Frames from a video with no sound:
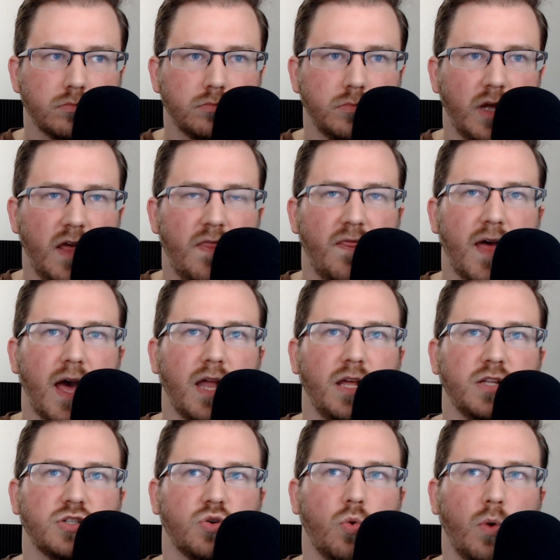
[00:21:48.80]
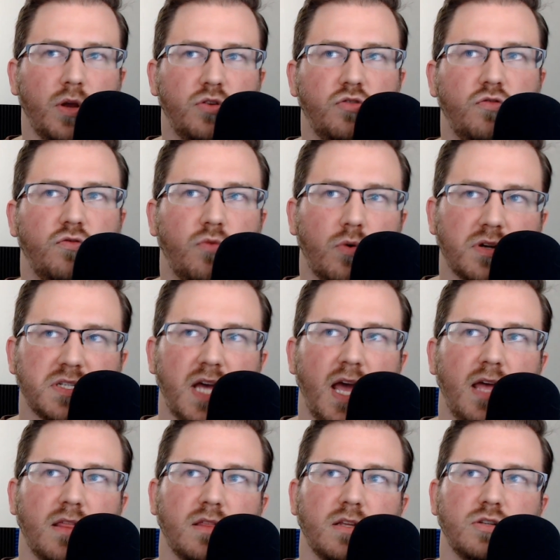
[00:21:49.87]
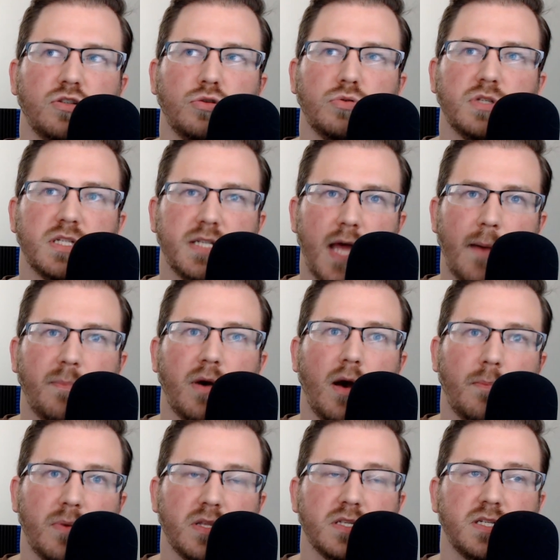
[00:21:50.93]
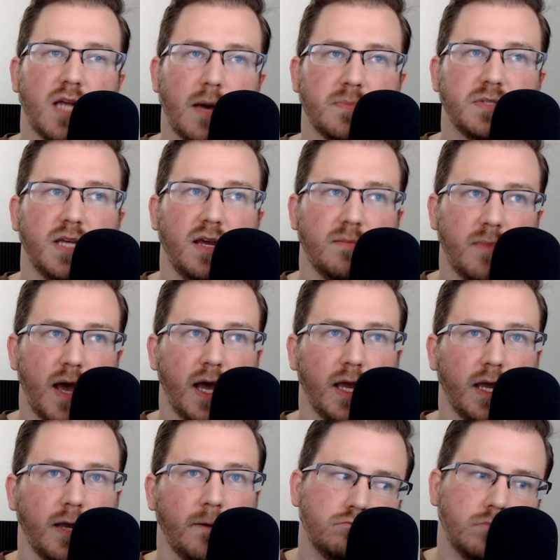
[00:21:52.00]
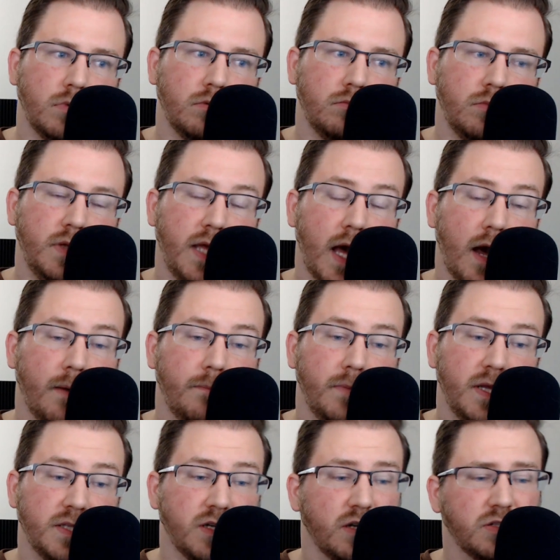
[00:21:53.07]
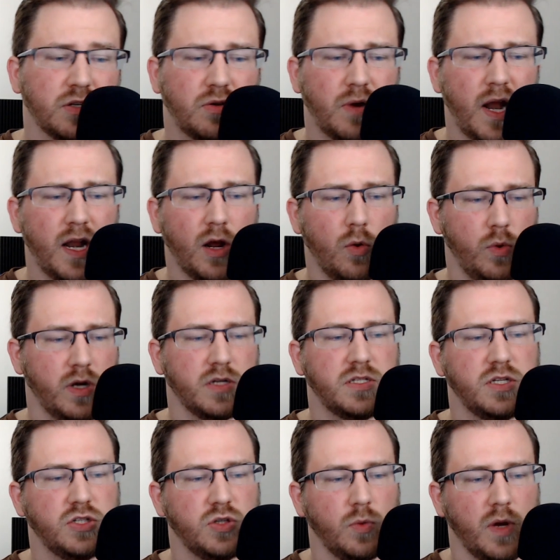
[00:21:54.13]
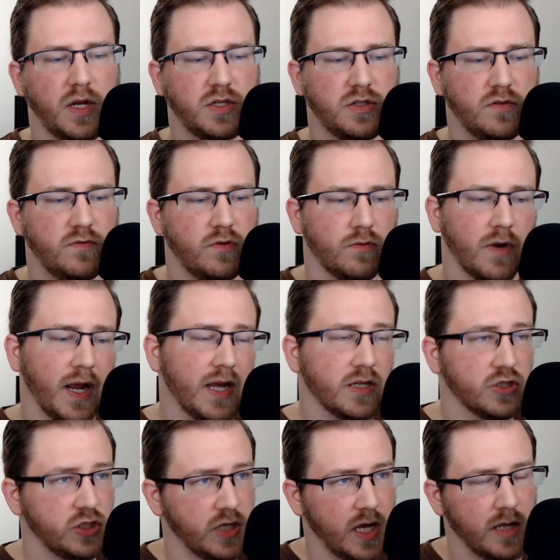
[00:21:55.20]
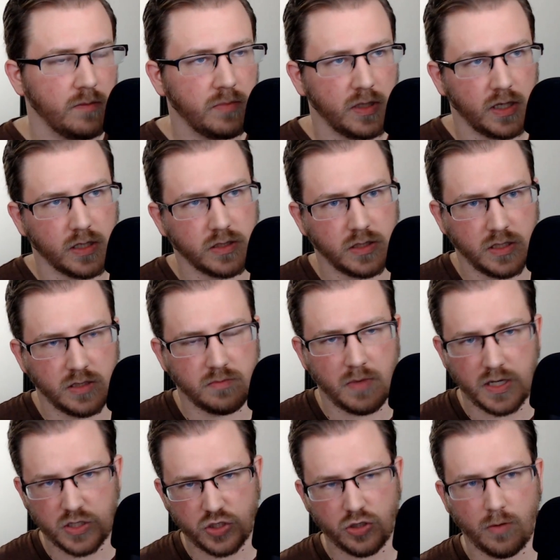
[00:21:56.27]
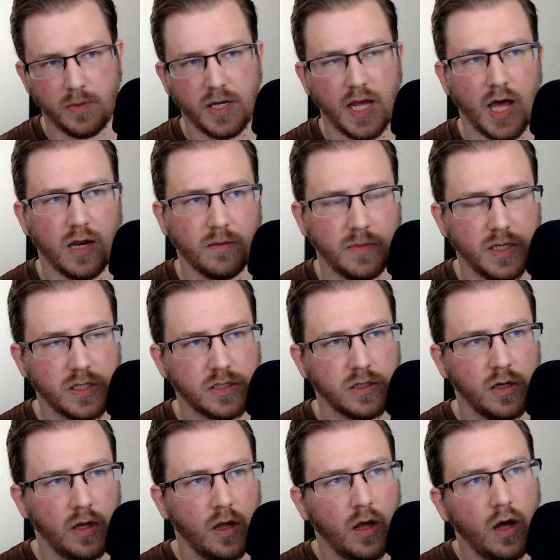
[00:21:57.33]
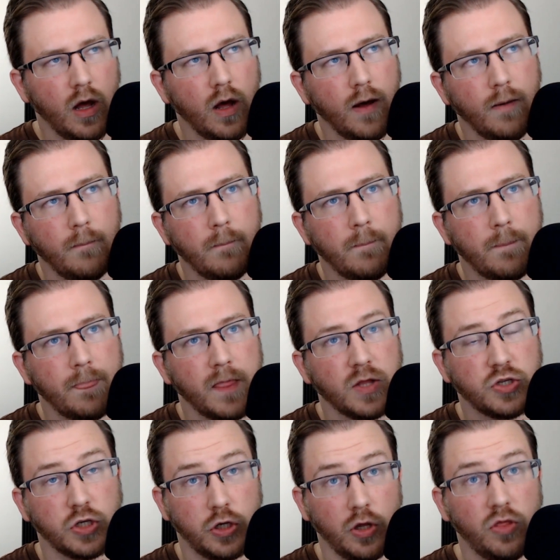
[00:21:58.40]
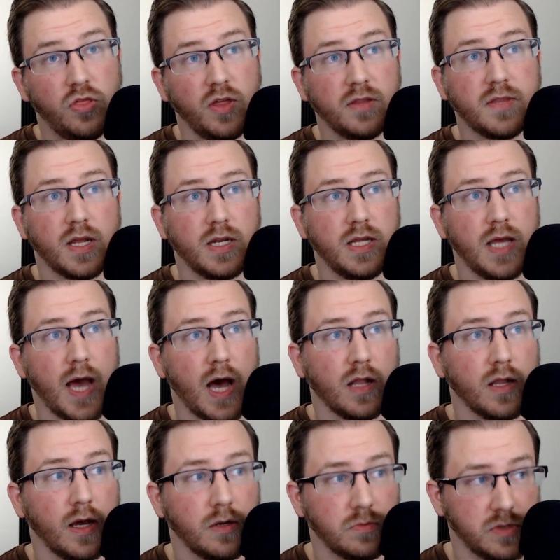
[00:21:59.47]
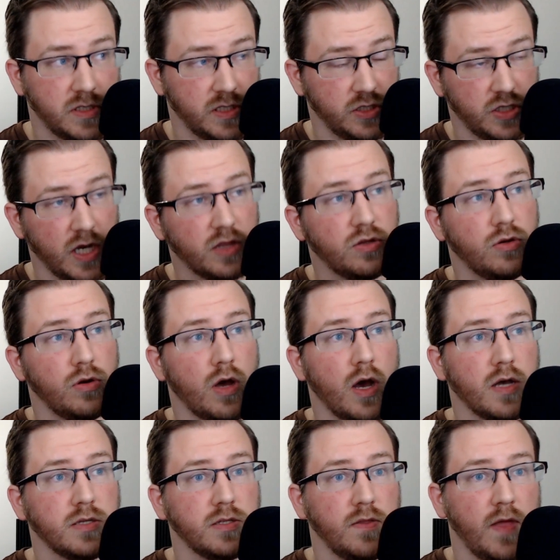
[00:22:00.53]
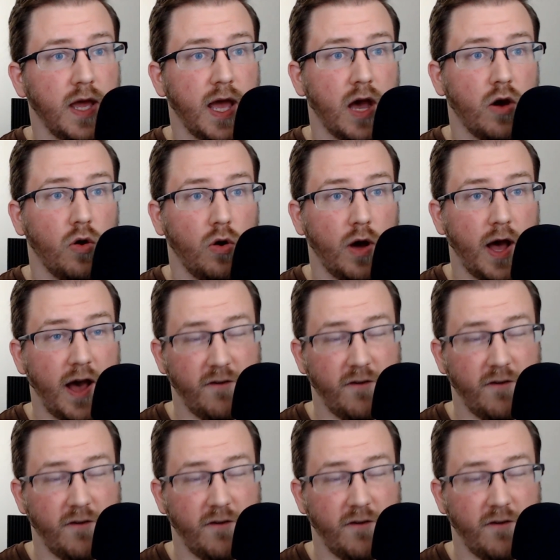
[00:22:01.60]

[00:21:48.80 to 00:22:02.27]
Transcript: in that it's going to force Eithan to step up and stop sandbagging. Yeah. It's also creating a weird situation for Reagan Shen because he's made so many enemies. It's a good thing that he allied with Sesheth Kunaz, and they have